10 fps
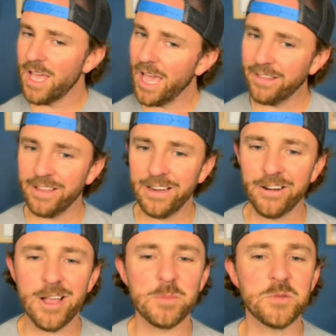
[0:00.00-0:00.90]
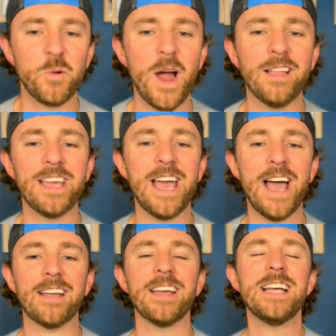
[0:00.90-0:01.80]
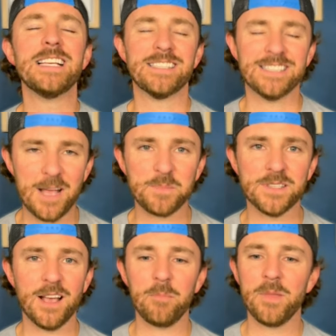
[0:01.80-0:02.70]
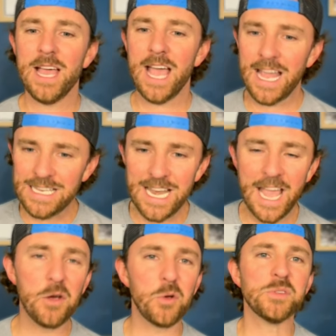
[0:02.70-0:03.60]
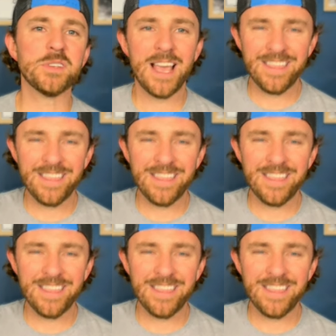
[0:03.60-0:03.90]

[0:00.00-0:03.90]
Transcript: And then here comes Riley Heck, steps up and nails